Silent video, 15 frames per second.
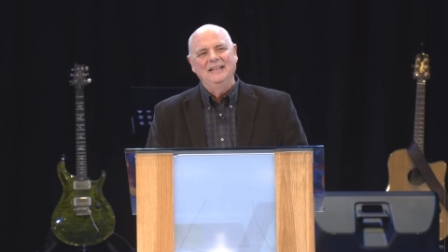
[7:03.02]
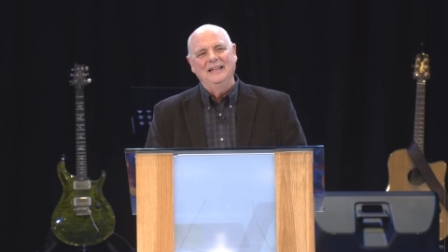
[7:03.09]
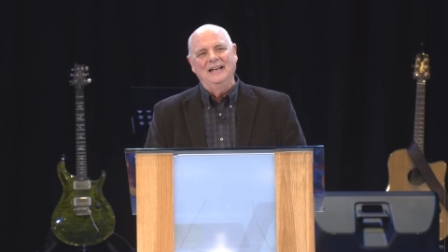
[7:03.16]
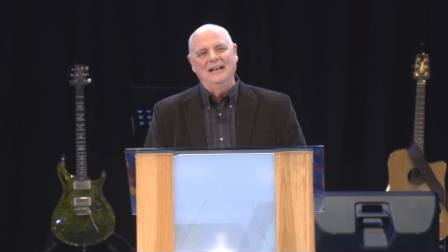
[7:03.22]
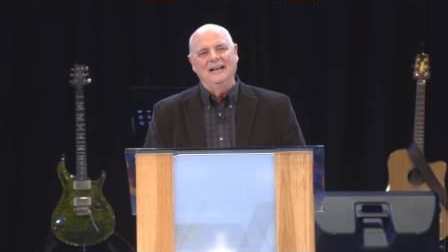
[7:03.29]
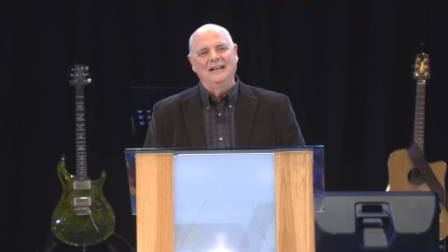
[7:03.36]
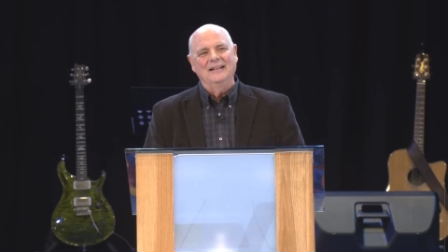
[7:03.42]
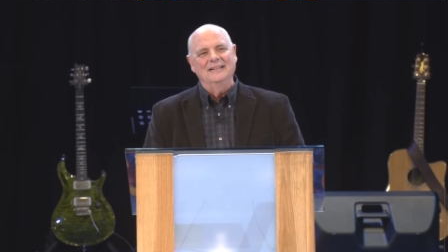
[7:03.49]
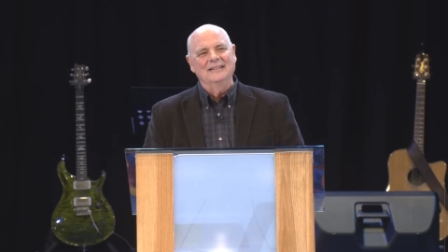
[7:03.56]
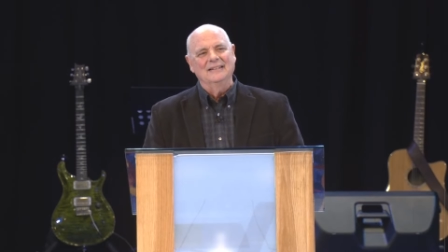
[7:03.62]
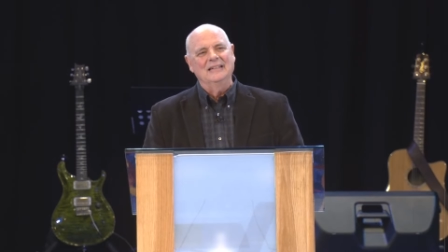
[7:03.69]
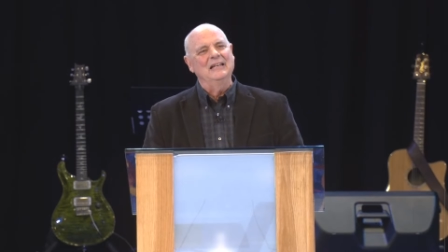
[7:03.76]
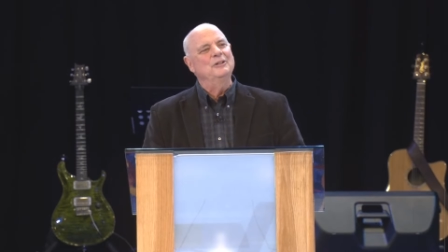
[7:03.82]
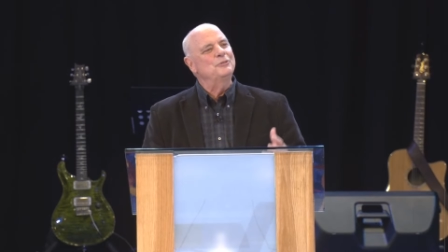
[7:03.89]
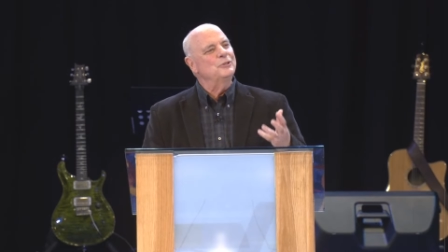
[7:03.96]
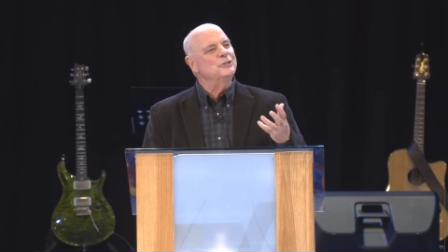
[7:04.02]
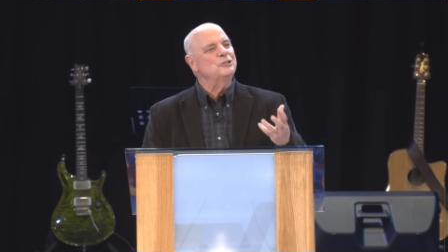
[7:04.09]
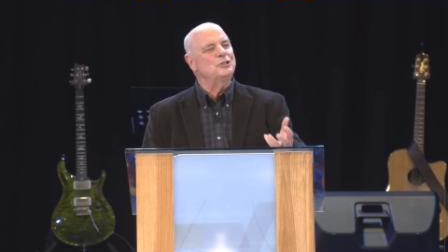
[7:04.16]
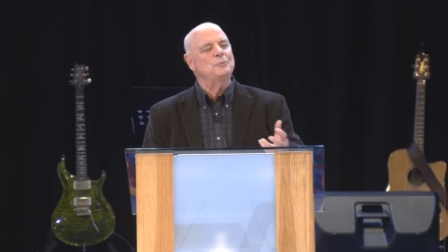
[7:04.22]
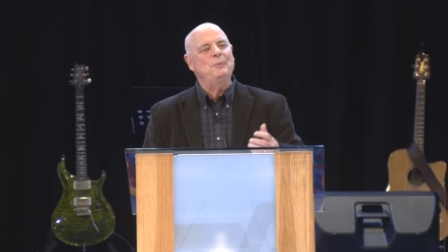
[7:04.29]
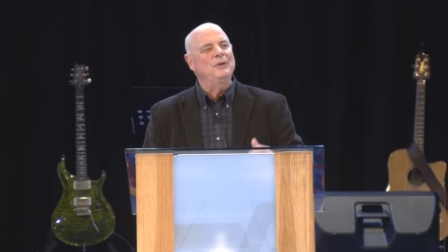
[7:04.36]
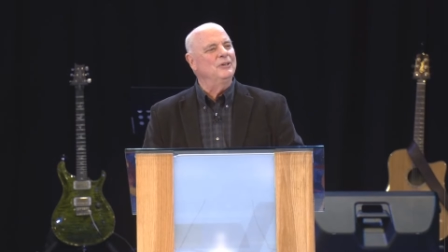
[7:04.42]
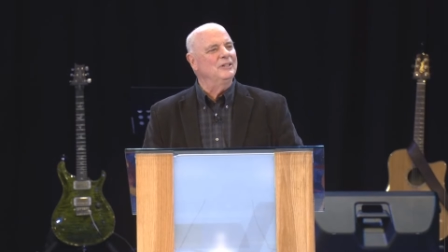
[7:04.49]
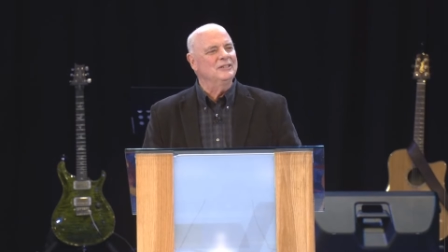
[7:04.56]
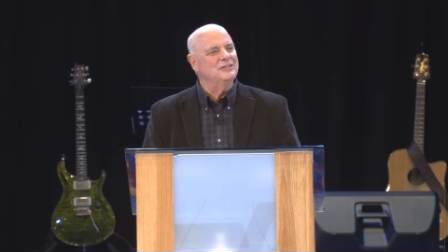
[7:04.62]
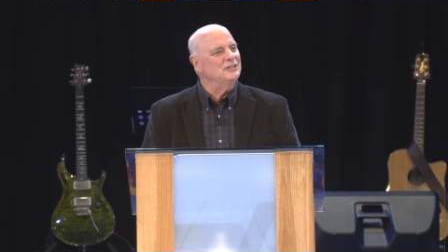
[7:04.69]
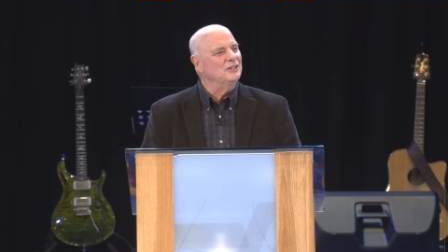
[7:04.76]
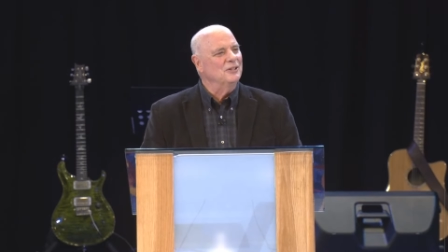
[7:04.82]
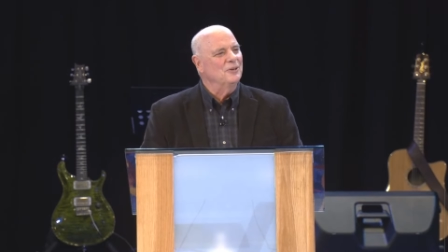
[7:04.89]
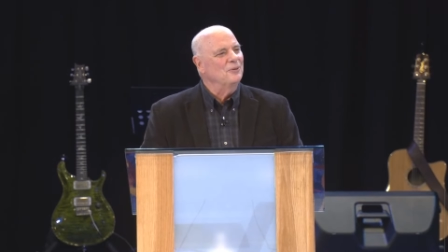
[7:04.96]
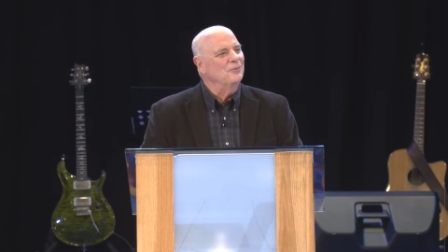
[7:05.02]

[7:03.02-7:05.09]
uh, kindred spirits, you know,